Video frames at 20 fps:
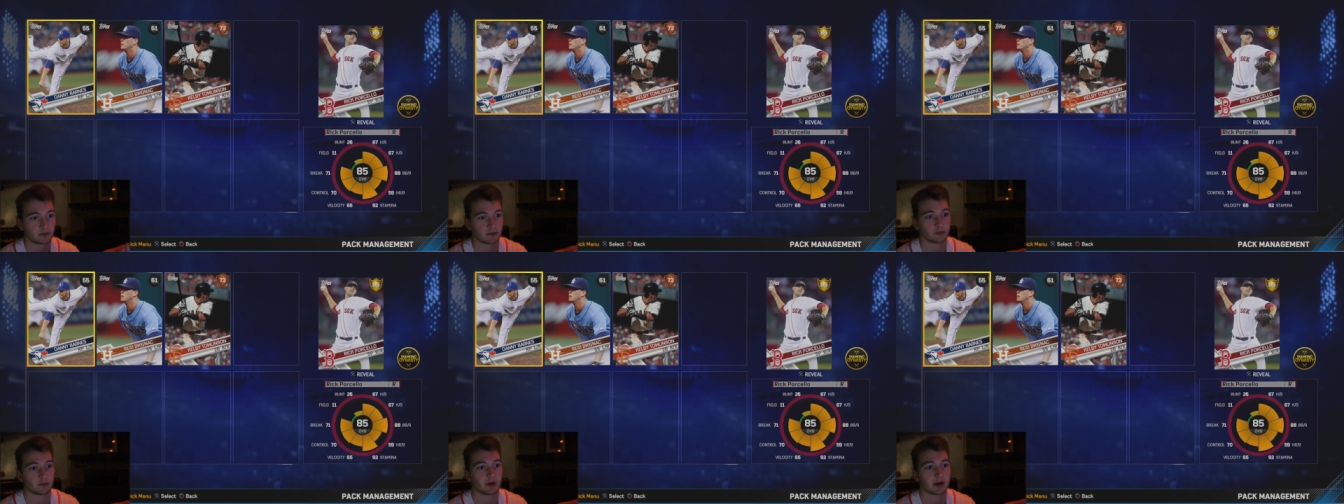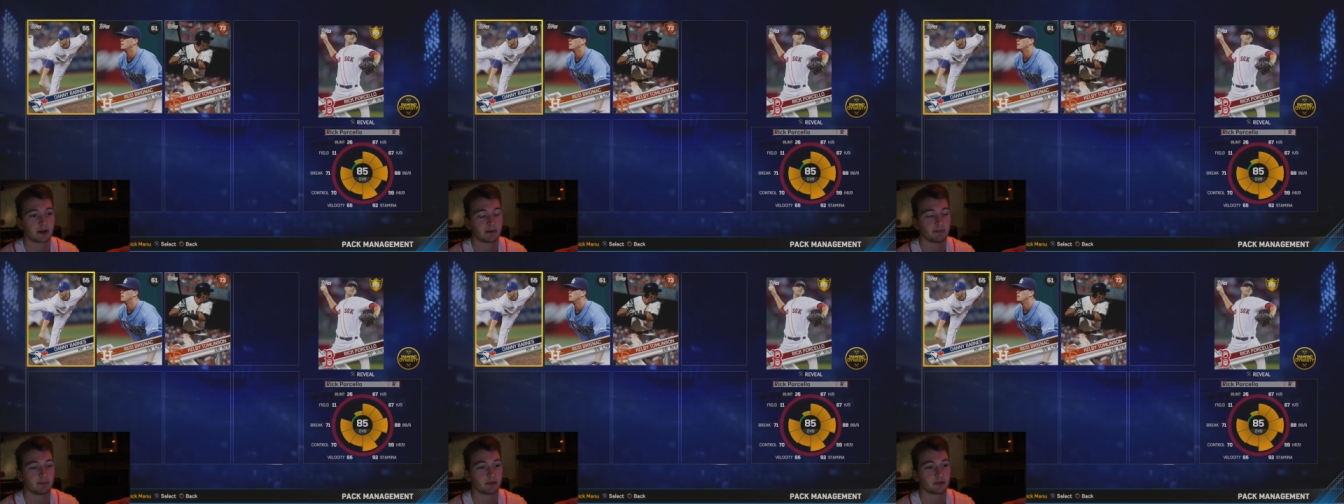
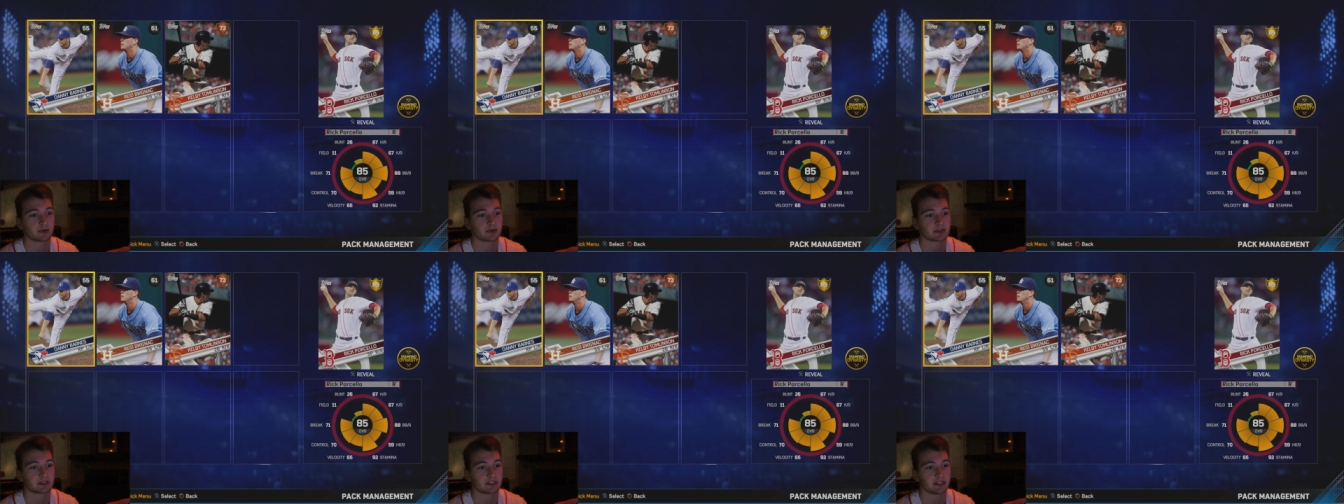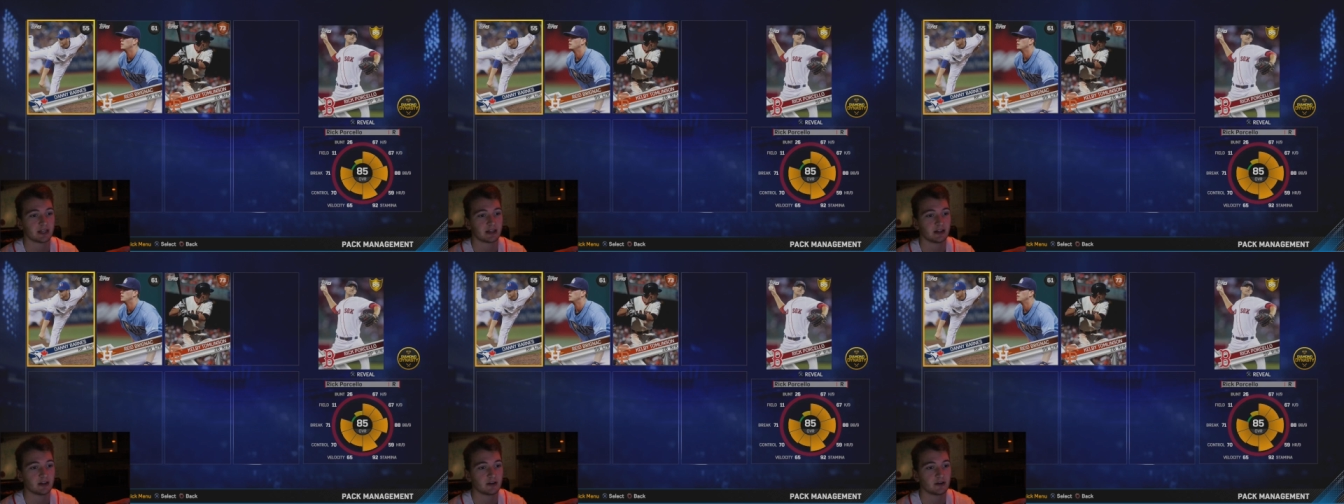Rick
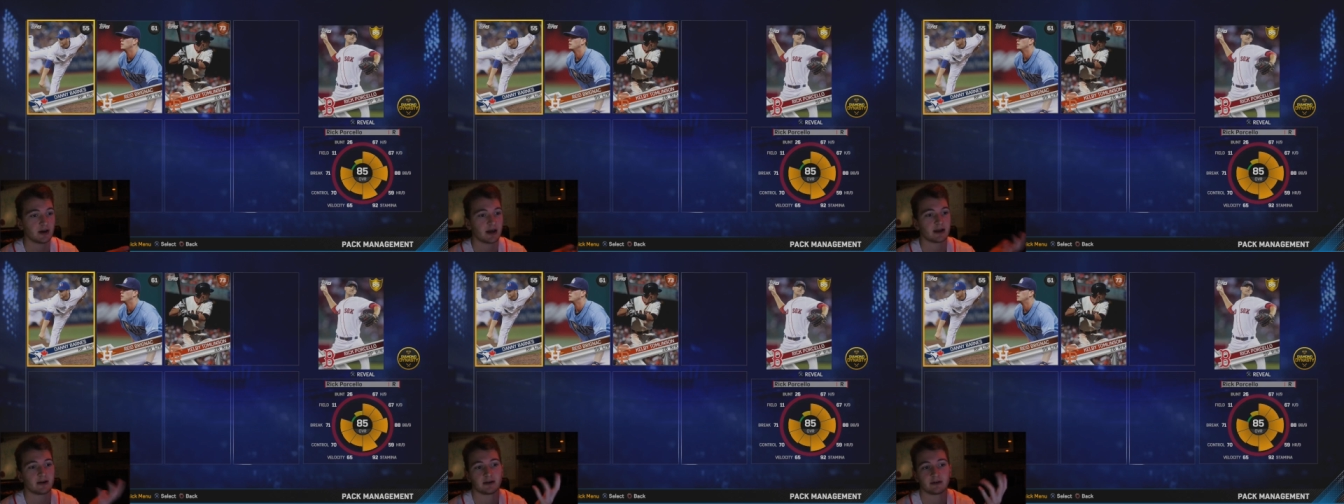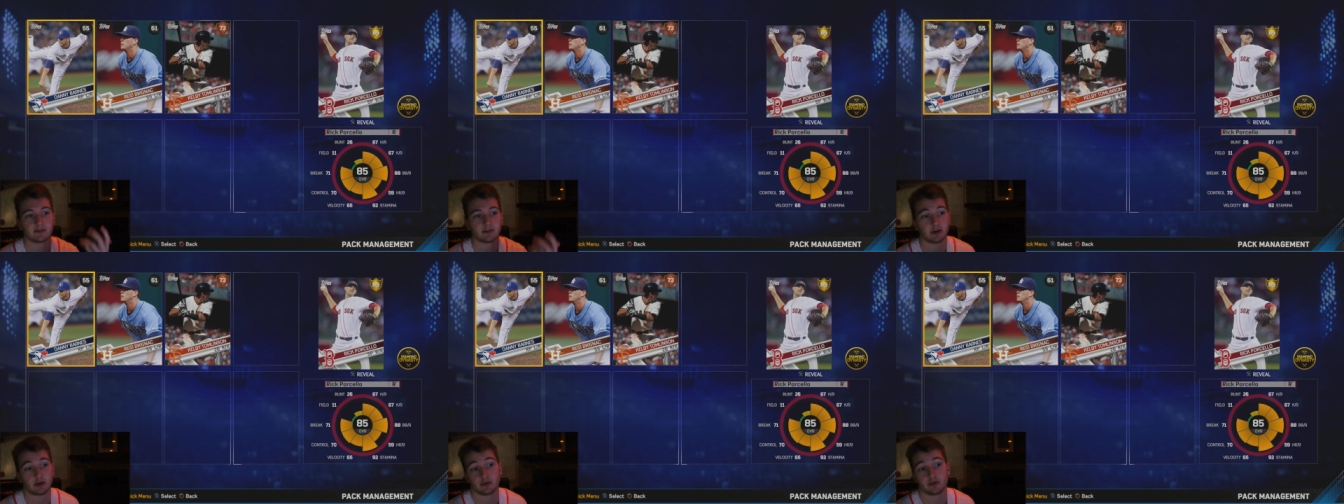Porcello, I
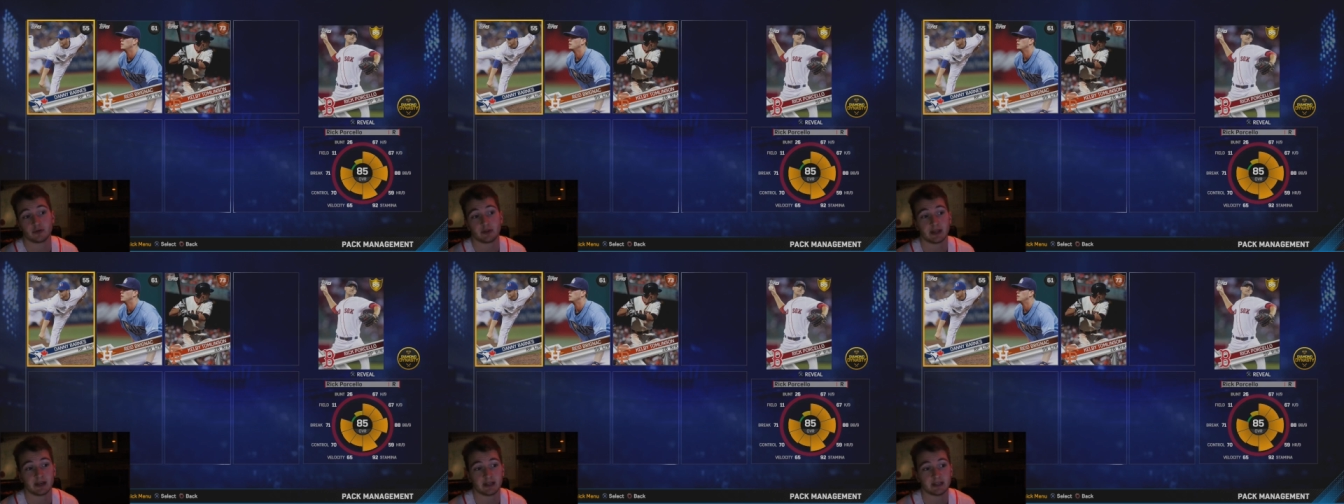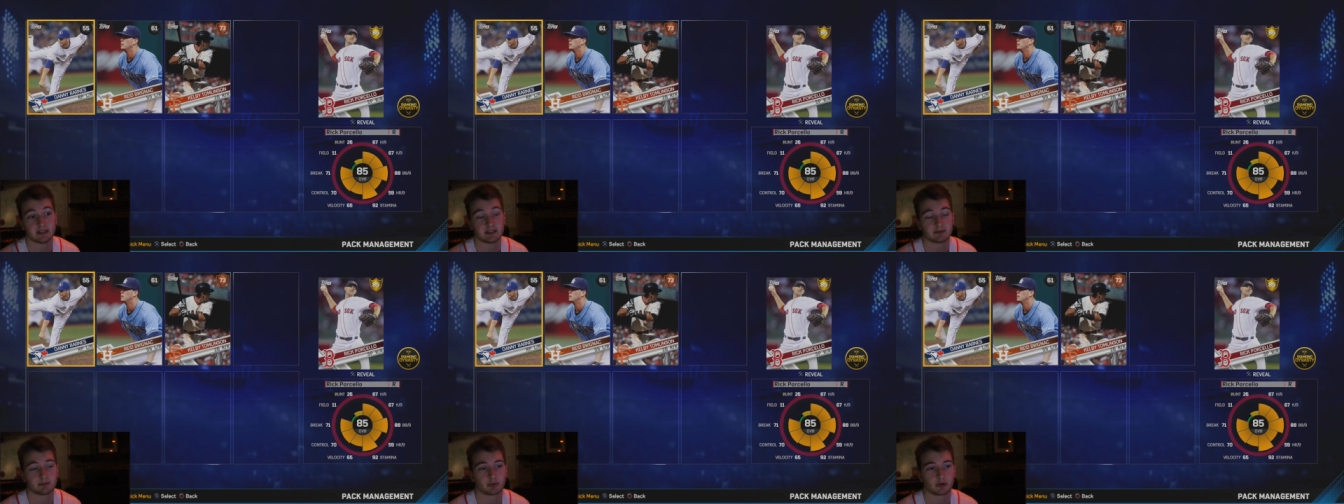don't even know who that
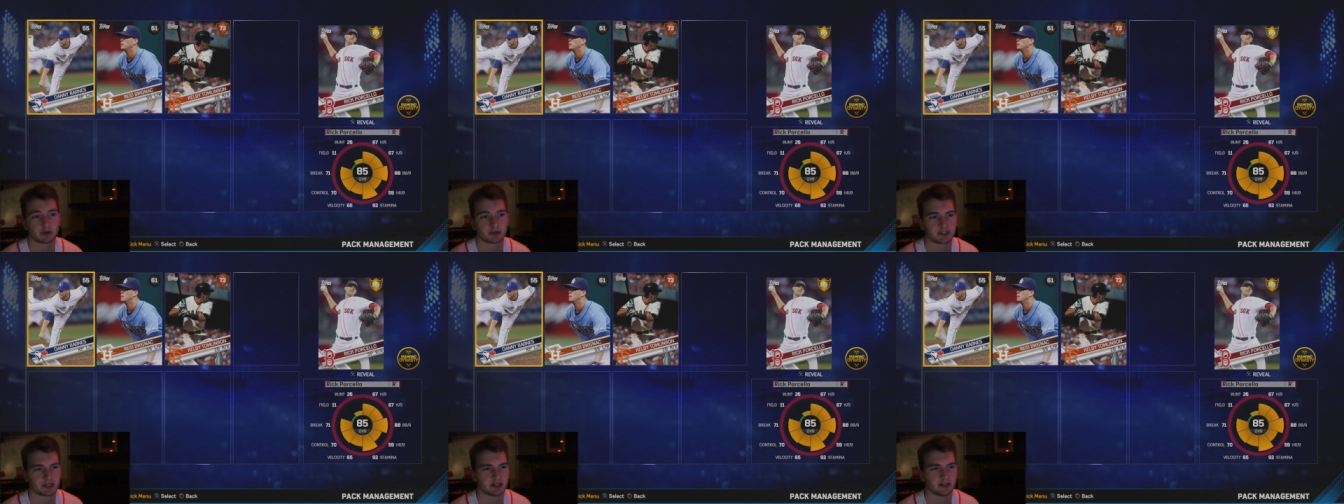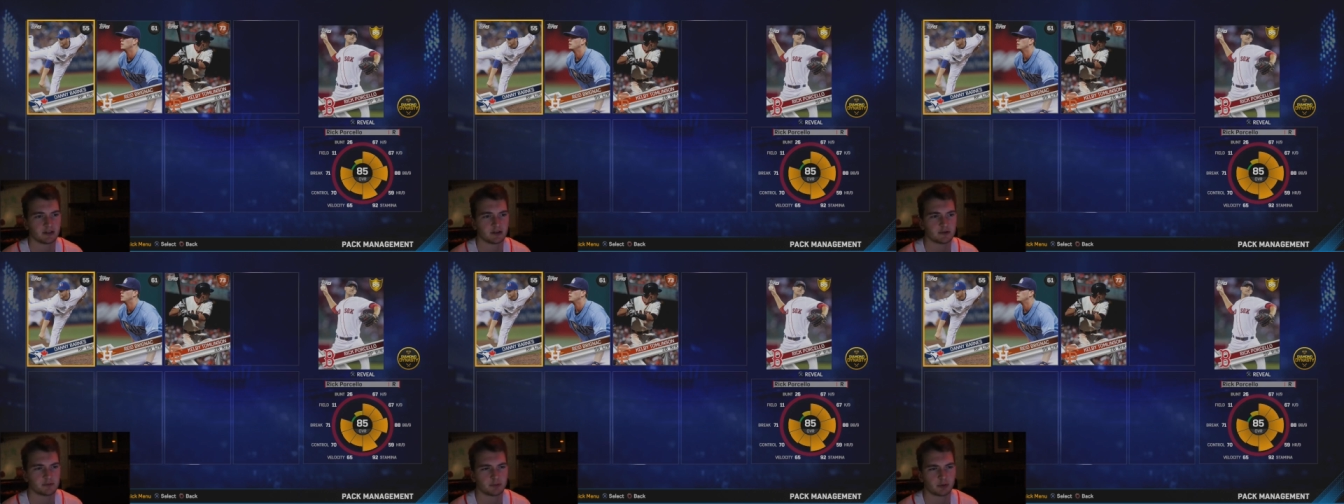is.
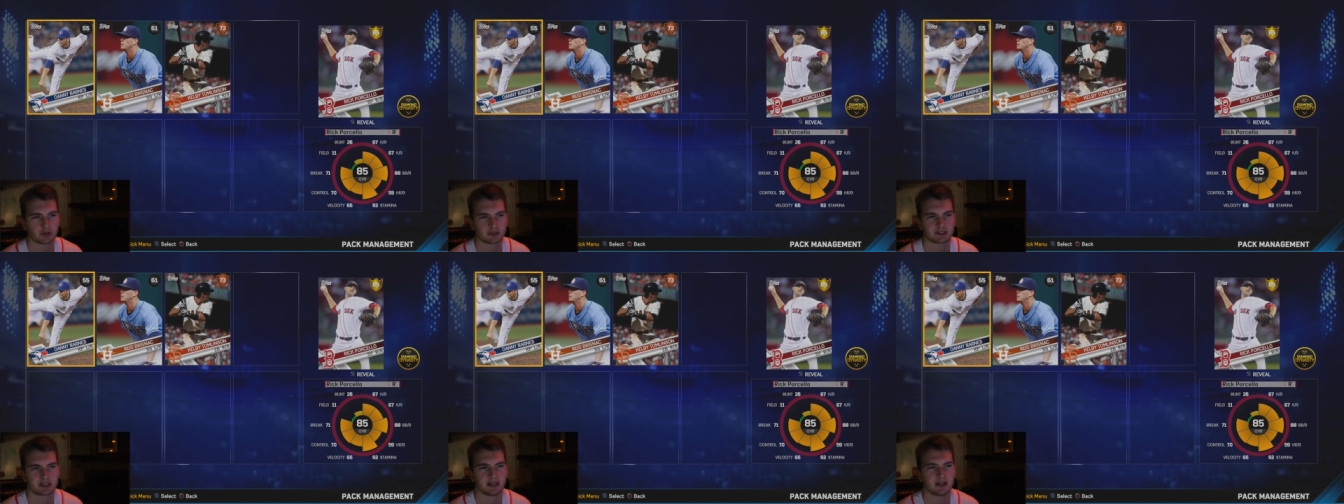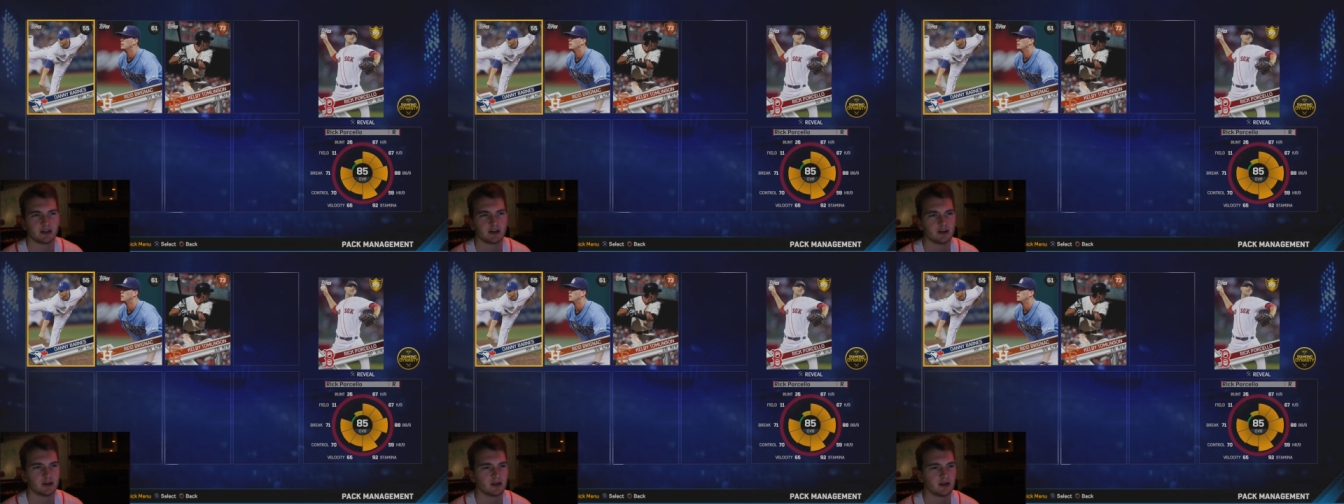Porcello,
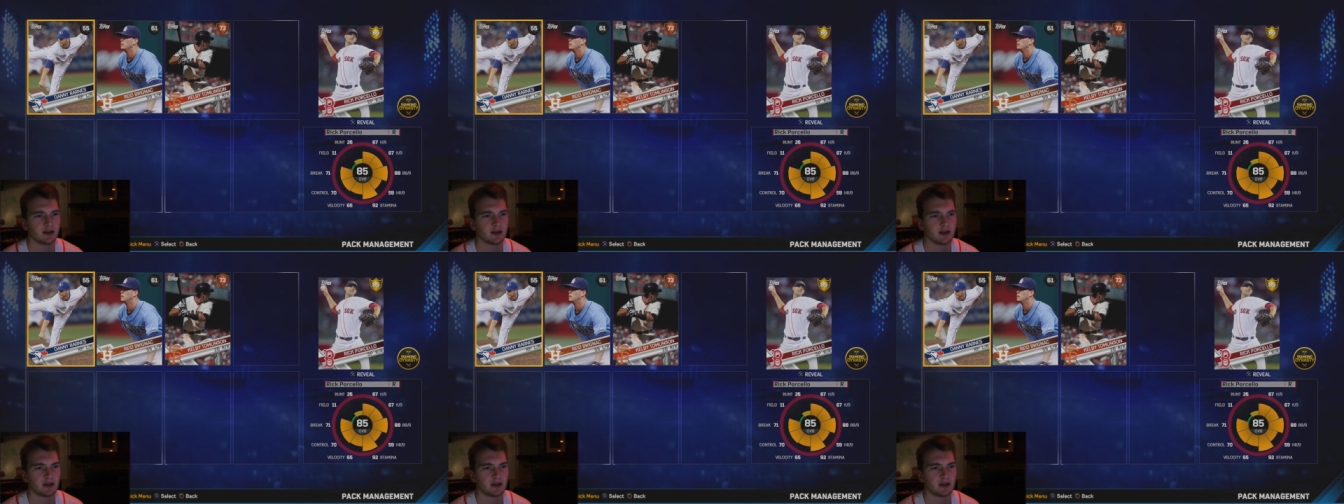Porcello.